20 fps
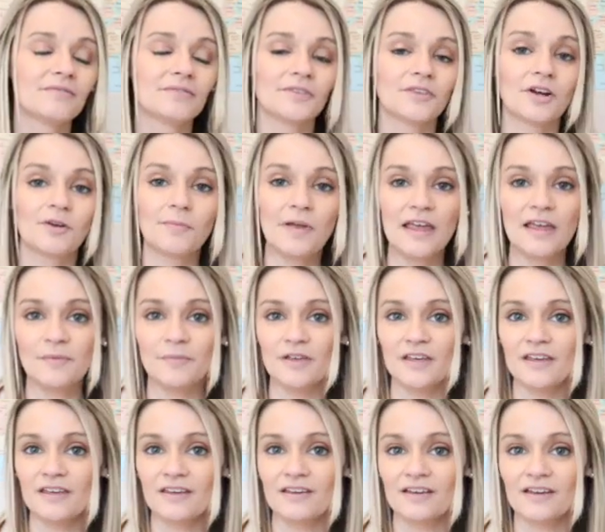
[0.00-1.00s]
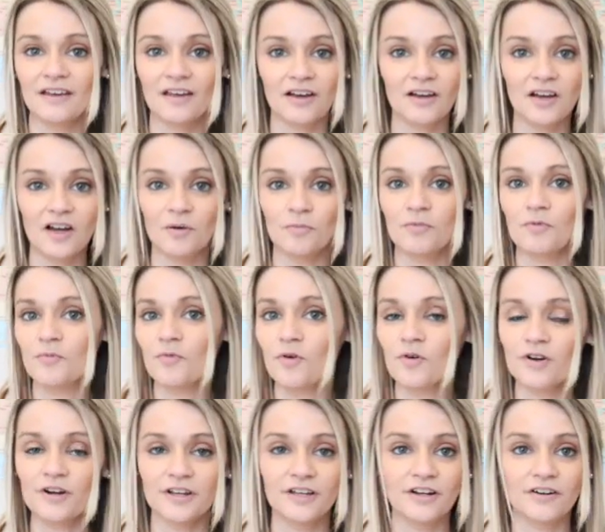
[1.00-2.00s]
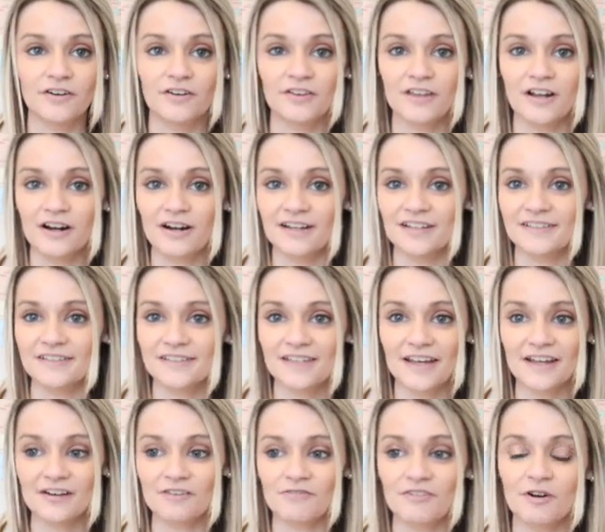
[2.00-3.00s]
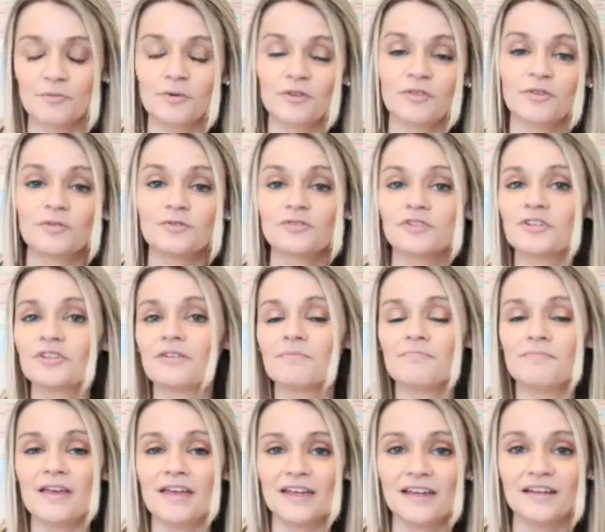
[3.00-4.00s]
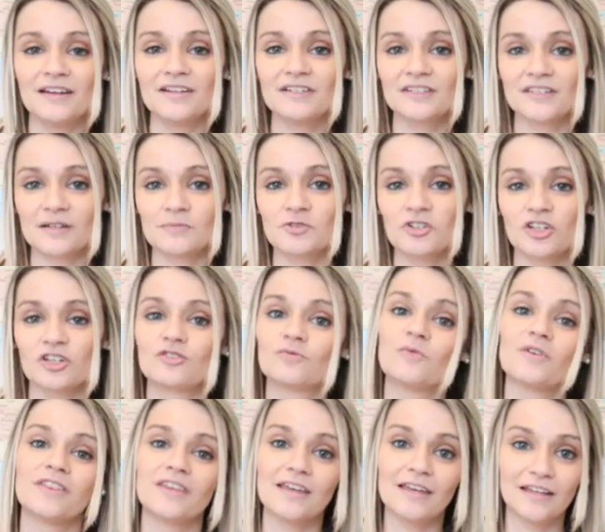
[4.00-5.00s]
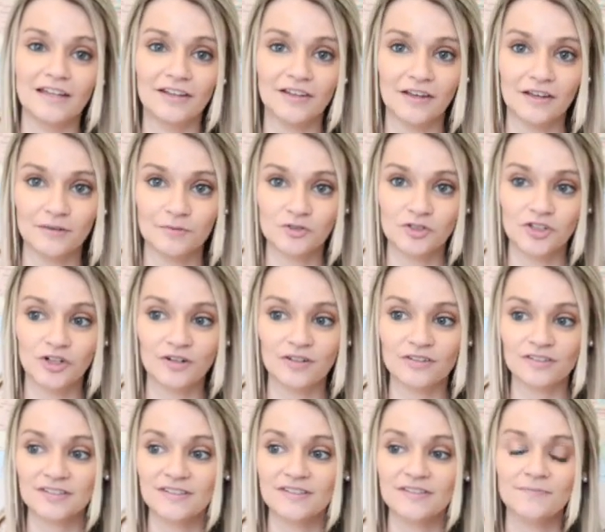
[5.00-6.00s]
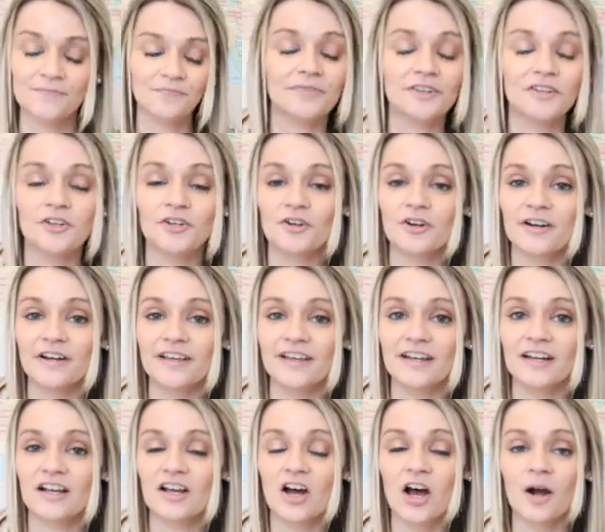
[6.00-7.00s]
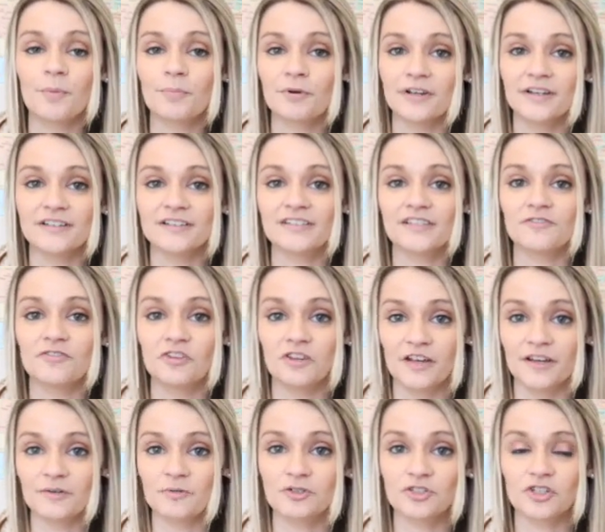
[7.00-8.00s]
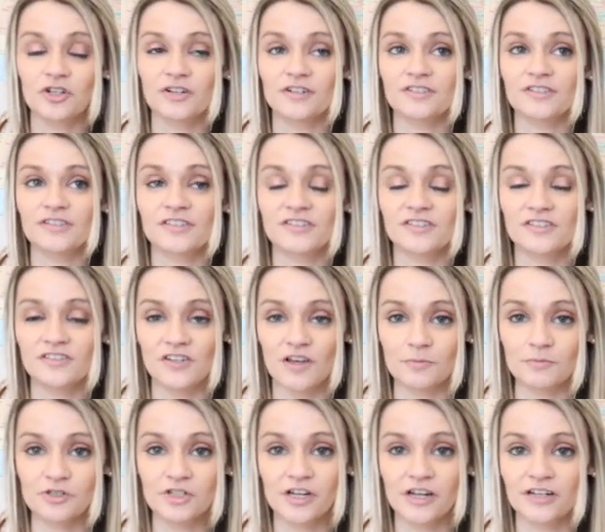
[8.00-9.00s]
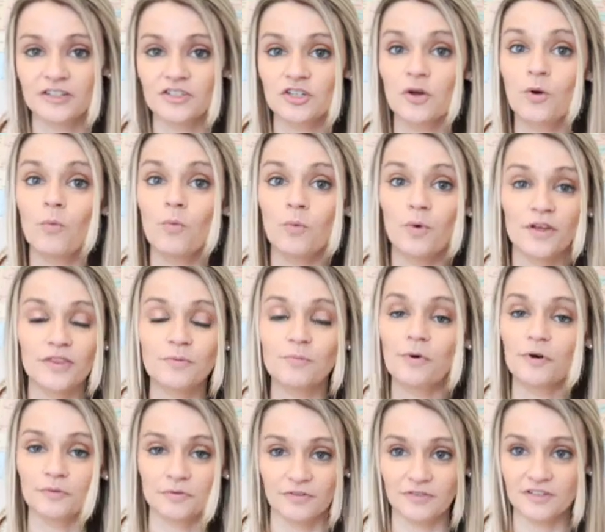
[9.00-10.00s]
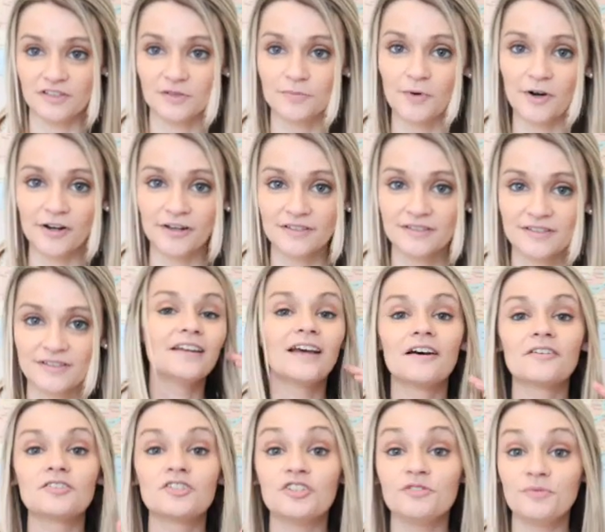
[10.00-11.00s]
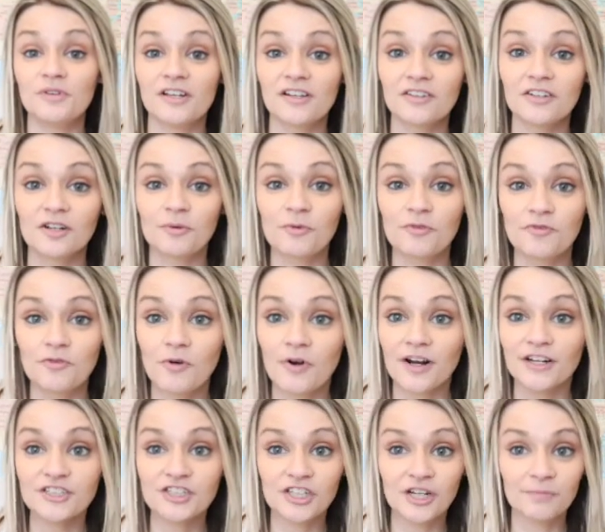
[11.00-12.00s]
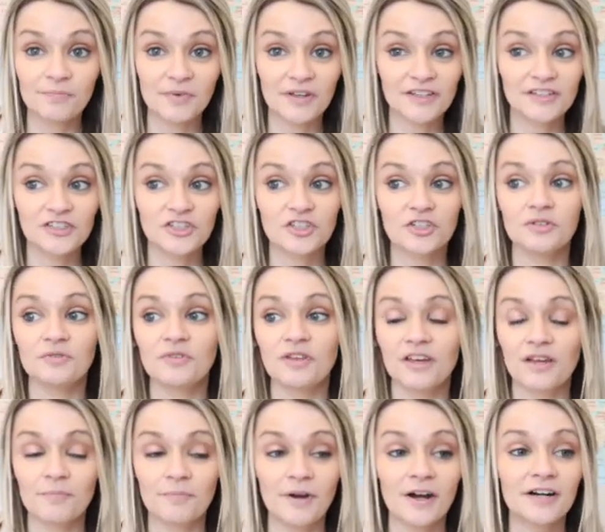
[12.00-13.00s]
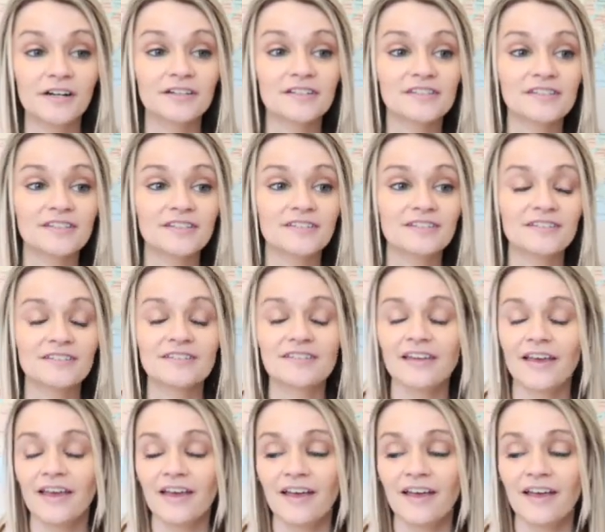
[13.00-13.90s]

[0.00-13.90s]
there may be a couple more here and there inside of there, but those are the main subjects within language arts. You're going to get a comprehensive language arts subject with both of these brands. Now, to be clear, before I jump into the comparisons,